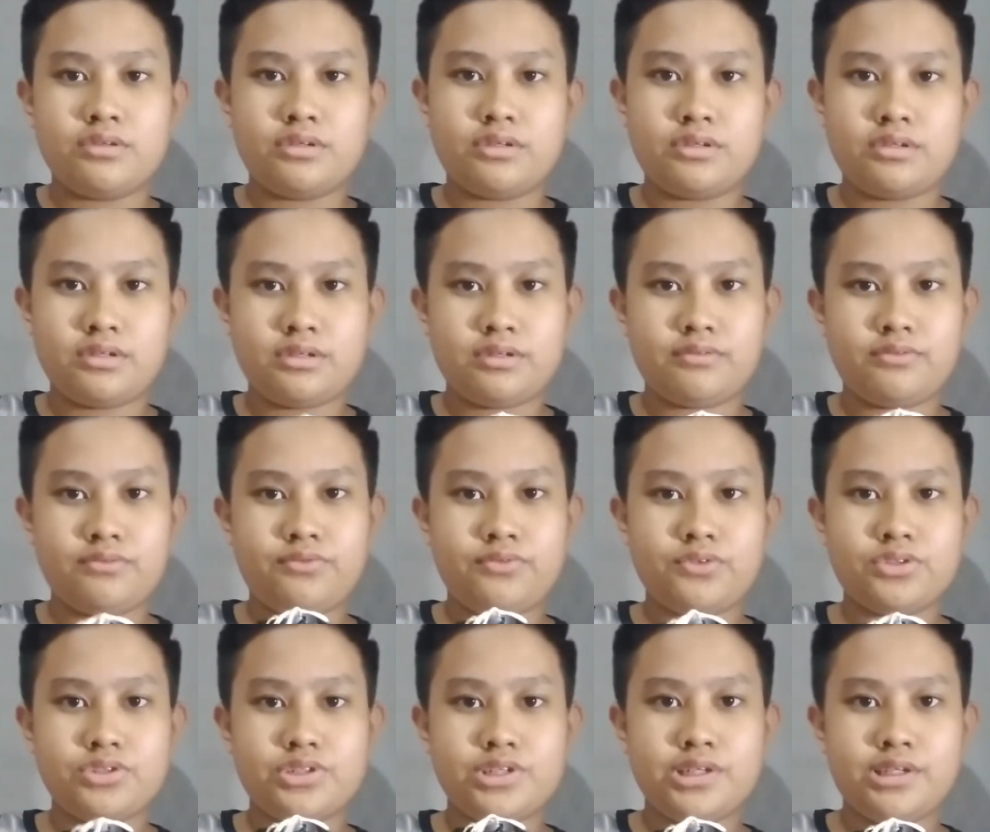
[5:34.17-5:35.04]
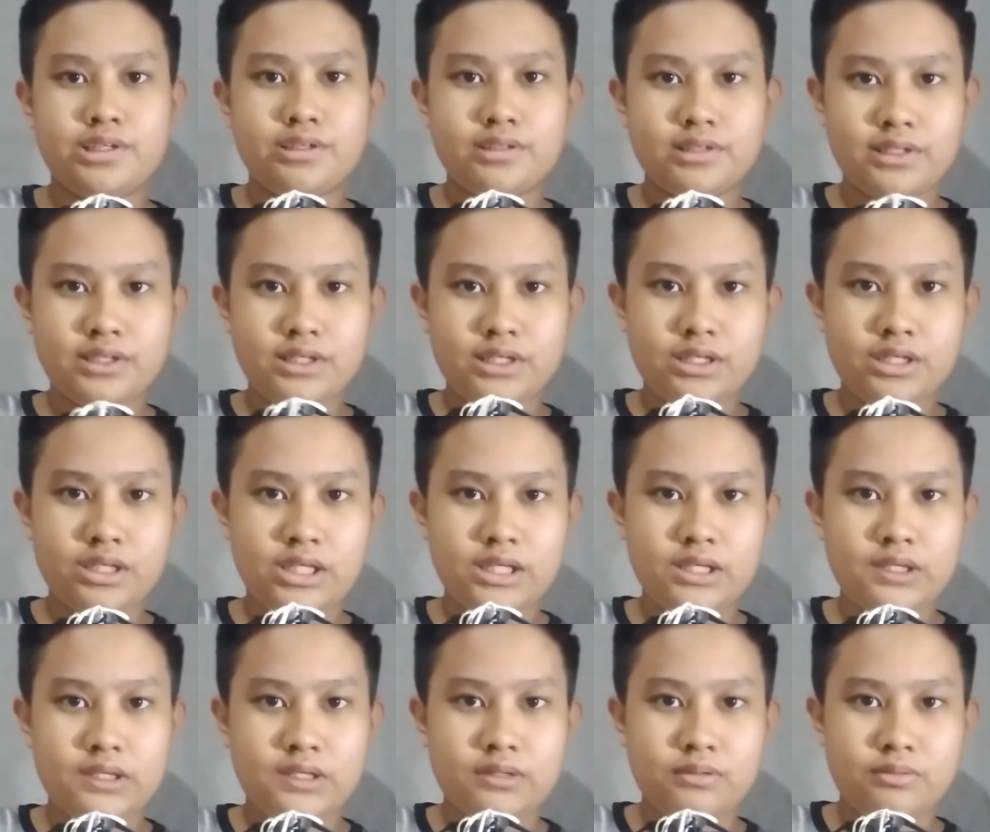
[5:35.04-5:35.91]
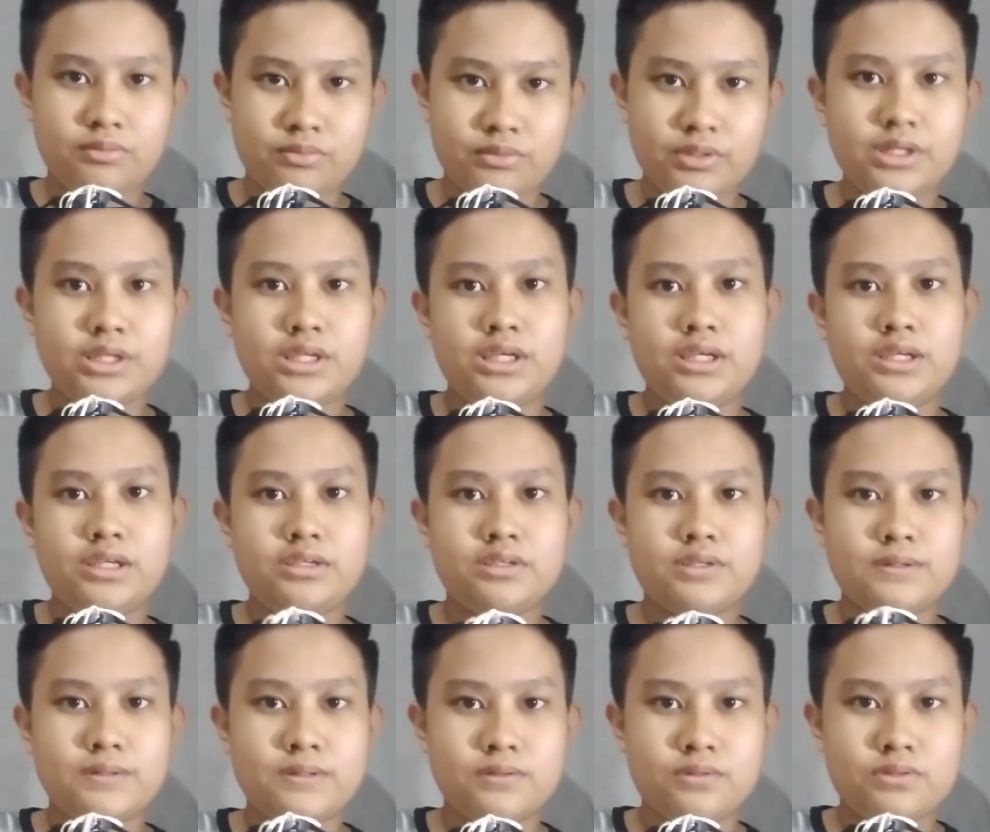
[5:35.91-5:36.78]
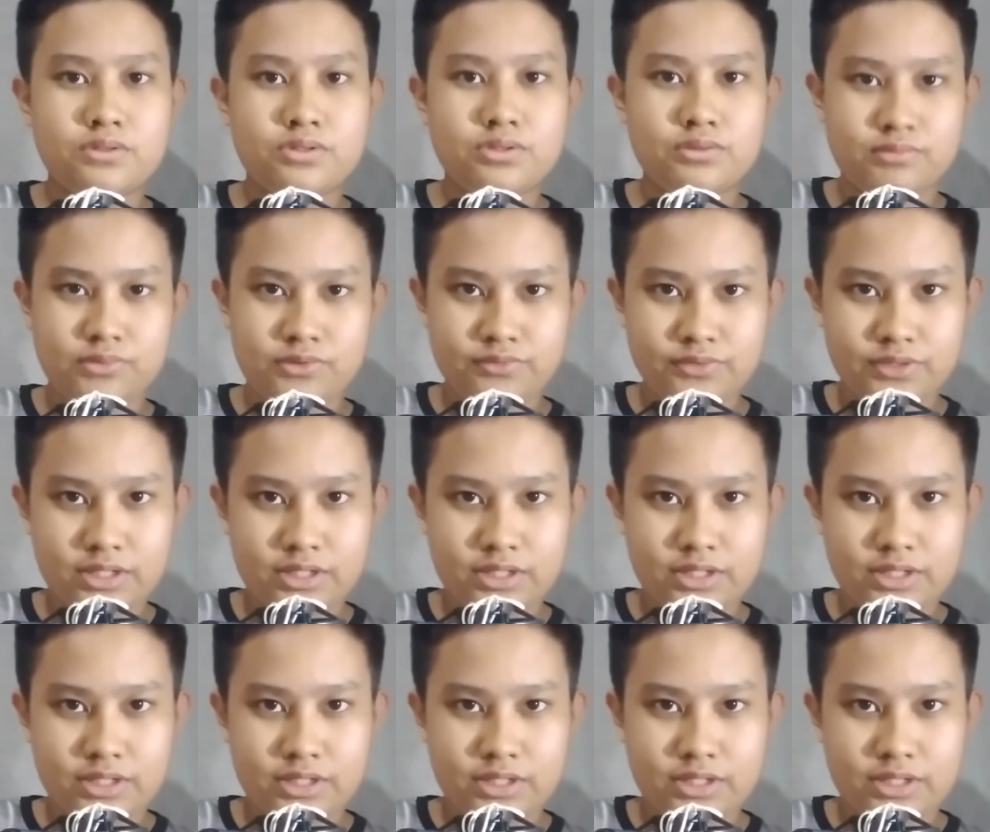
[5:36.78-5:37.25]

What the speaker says: Unfortunately, we need to move